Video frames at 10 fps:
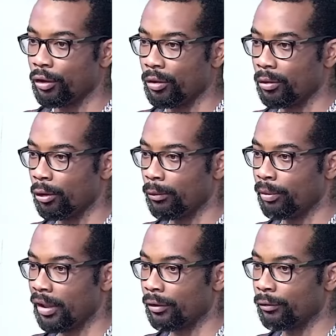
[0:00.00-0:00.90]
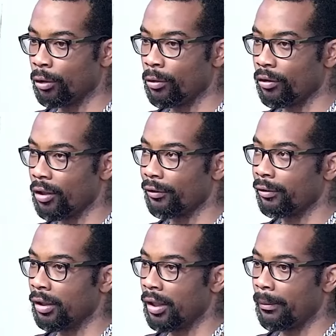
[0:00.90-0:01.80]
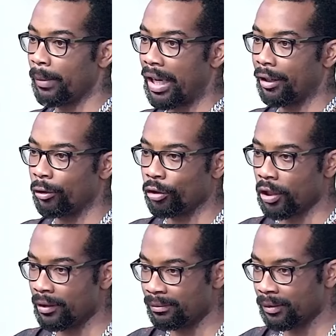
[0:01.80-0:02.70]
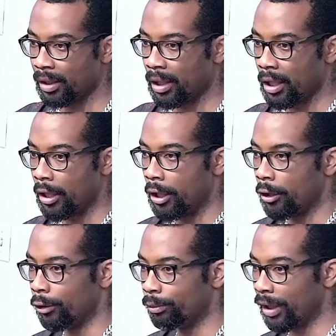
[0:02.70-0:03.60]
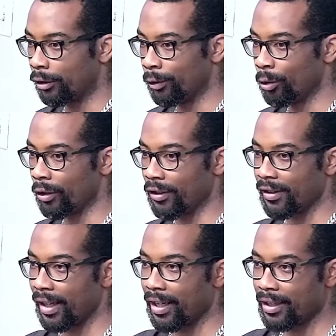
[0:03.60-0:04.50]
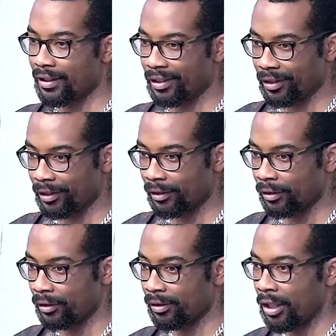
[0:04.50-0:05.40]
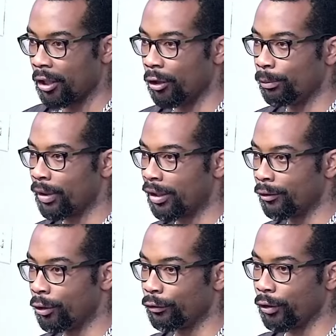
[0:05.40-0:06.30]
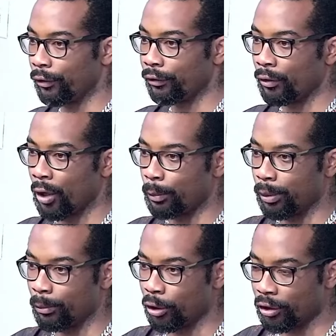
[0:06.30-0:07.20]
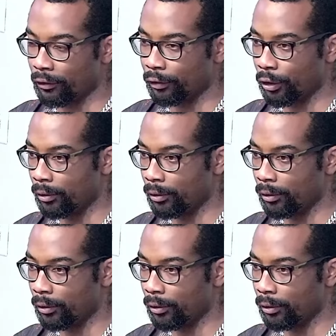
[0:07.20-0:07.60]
He will break the rules of biology. He will break the rules of science. He will break the rules for, of promotion for you.